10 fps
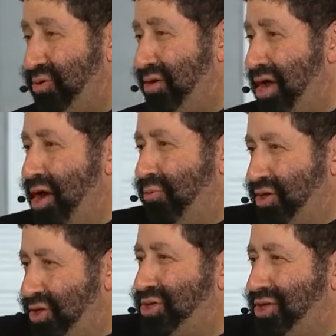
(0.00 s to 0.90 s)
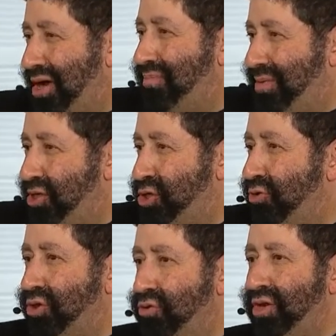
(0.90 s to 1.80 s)
We're touching on maybe 2
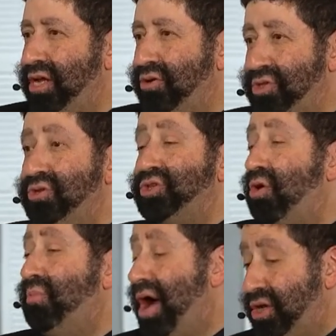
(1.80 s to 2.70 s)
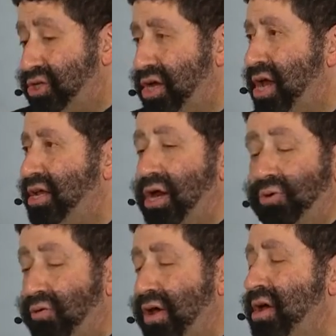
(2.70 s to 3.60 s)
or 3 because there's so much. I don't
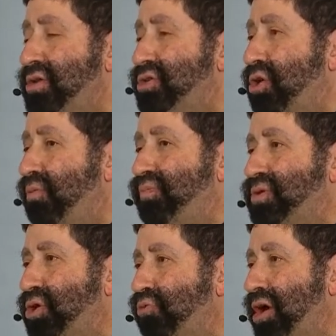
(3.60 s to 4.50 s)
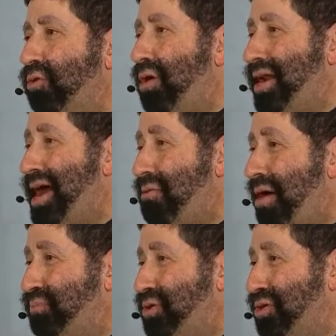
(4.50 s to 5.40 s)
want to. So we are right now
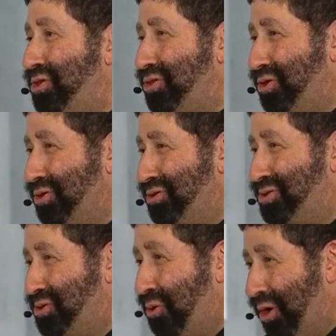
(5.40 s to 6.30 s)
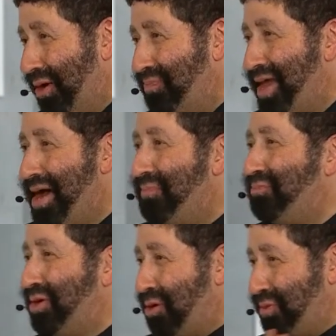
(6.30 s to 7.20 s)
up to the 3rd door. Now
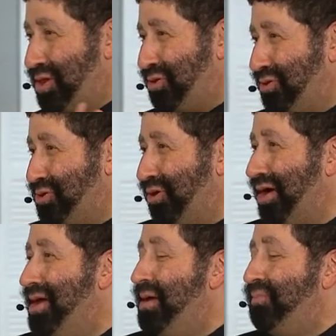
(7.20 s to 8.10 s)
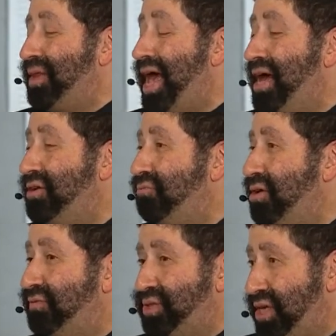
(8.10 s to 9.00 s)
we're going to open the 3rd door, and
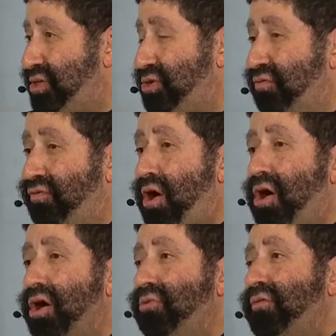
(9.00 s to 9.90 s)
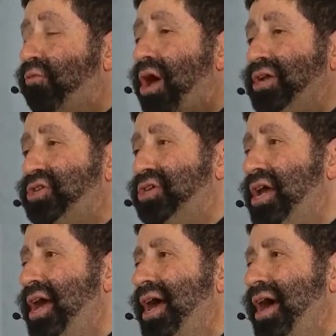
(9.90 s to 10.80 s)
we've seen so far. We've watched
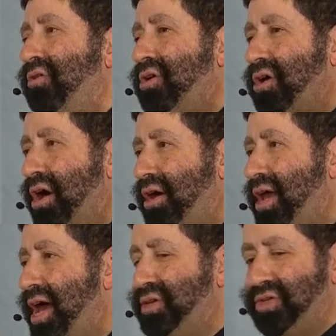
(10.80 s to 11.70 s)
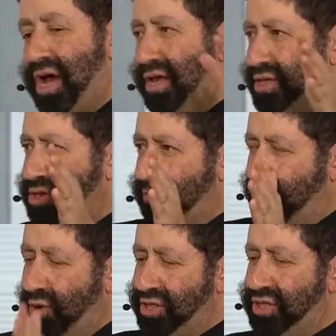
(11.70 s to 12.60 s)
how God has, on these
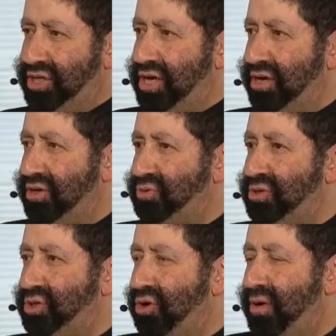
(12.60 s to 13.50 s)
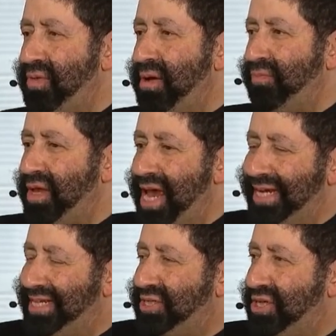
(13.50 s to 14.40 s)
appointed years, we saw
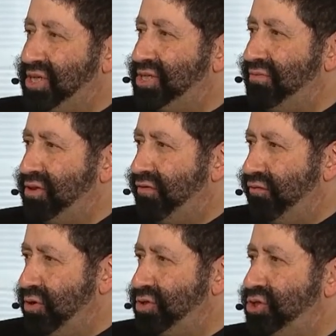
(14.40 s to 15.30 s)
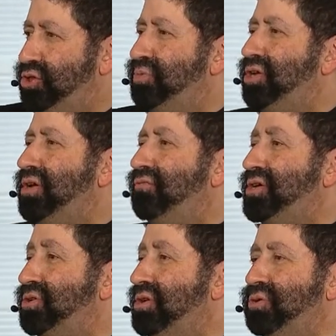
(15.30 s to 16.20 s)
1867, the first Jubilee of
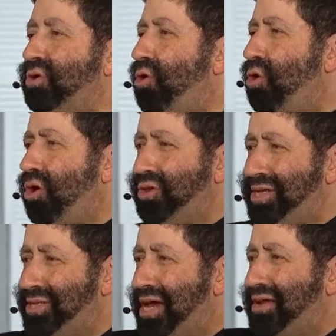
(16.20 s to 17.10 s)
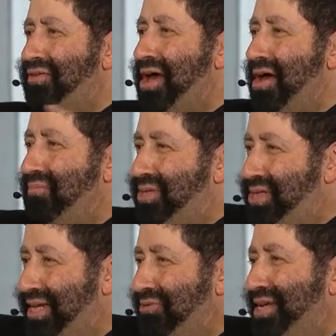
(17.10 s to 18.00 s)
Restoration, where all these kind of
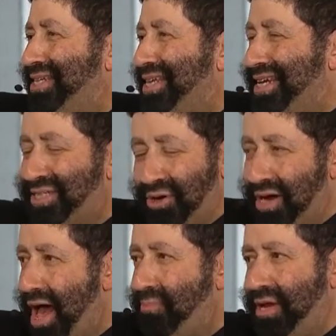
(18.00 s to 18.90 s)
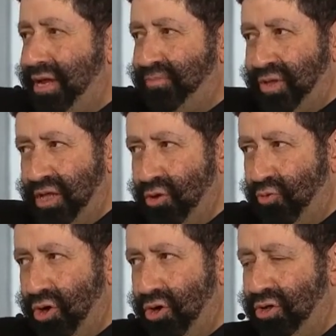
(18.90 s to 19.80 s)
mysterious things start happening in the
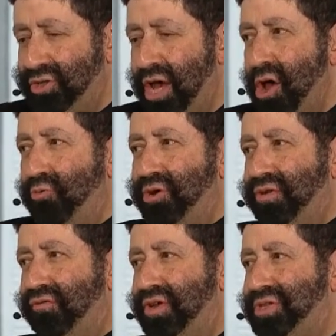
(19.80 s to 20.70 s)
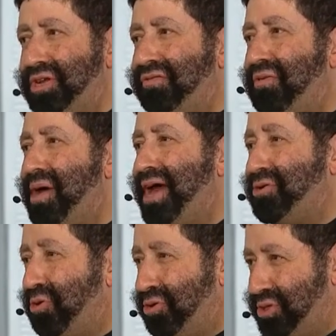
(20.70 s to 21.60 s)
world with the visit of the
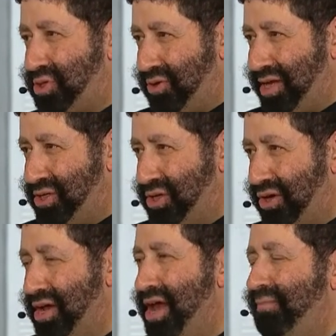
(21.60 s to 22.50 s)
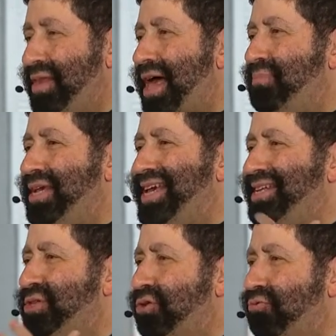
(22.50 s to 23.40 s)
man called the stranger. And that
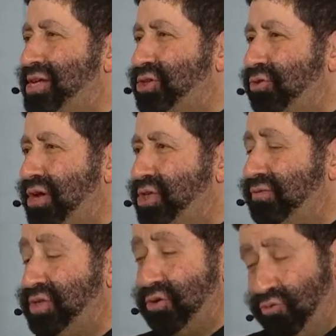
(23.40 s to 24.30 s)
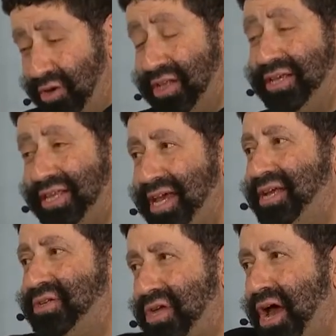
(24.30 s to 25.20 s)
begins the restoration of Israel, really the
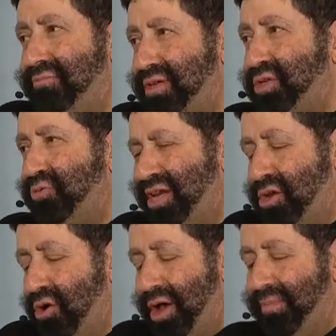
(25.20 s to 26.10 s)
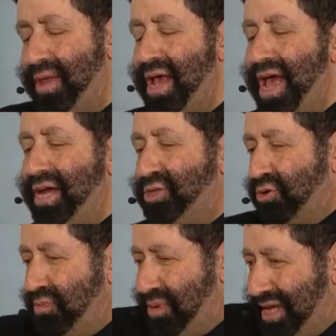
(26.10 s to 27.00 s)
end times as we know it. And
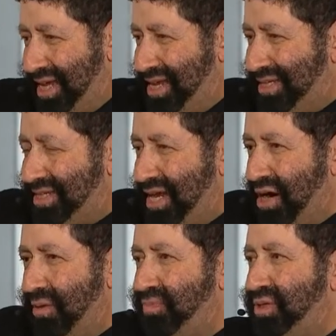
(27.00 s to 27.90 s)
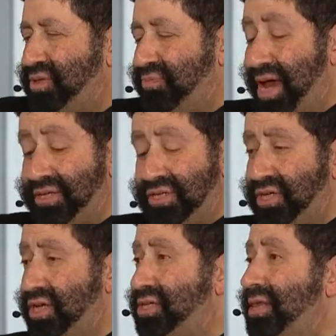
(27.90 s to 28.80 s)
so it begins there, plants the
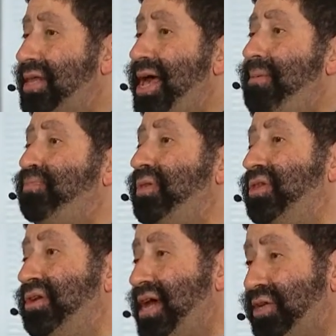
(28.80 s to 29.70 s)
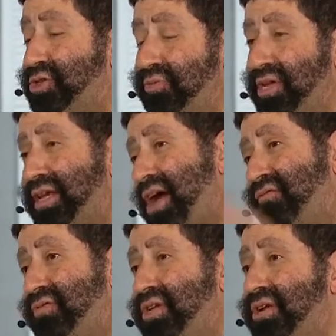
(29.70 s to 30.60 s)
seeds, and then the next Jubilee,
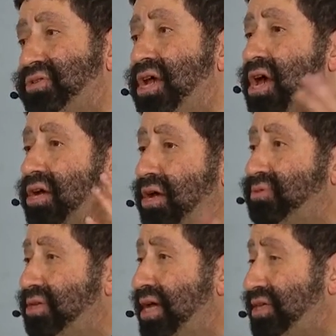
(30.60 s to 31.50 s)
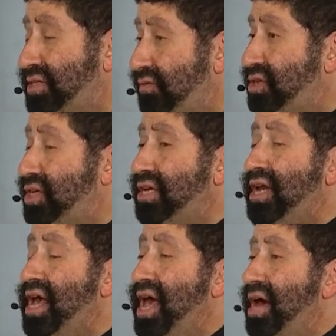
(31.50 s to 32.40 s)
count 50 years, comes in 1917,
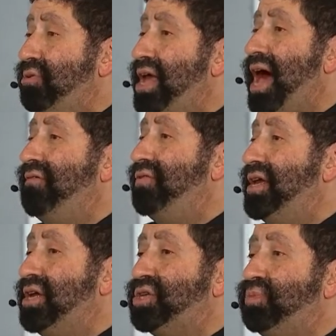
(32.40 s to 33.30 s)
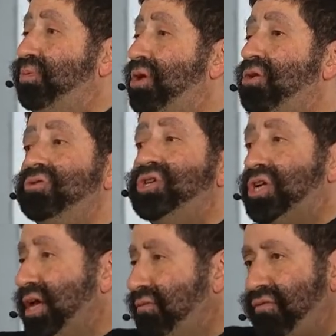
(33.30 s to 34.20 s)
and we have an
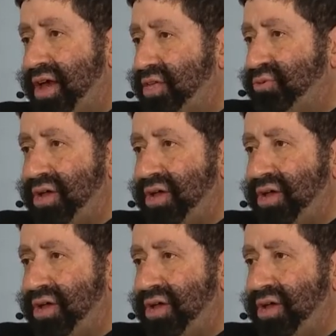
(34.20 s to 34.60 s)
explosion of events.